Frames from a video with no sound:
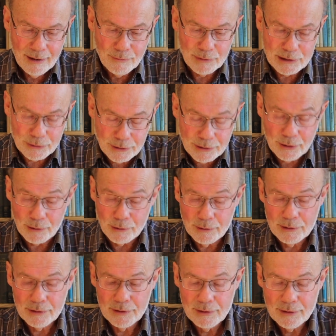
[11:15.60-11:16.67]
We do
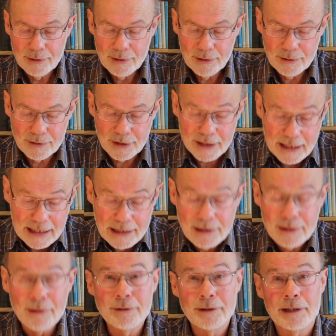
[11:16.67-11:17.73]
know that it
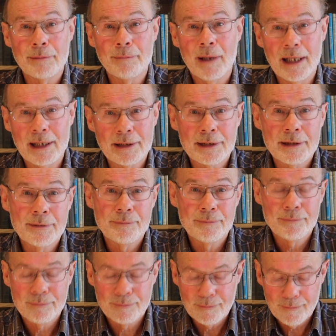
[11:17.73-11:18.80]
is losing mass.
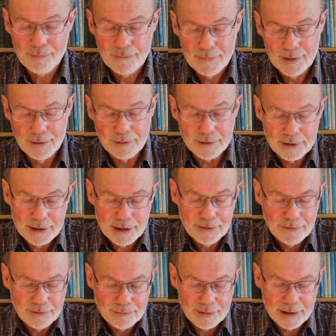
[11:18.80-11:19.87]
You can see
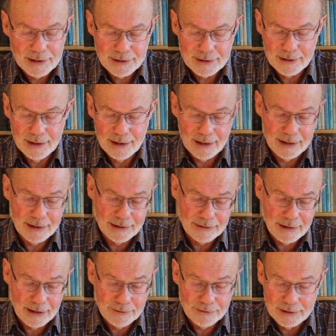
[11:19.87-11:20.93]
from this
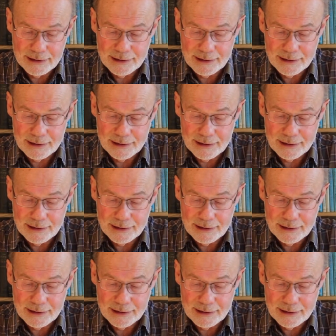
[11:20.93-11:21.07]
graph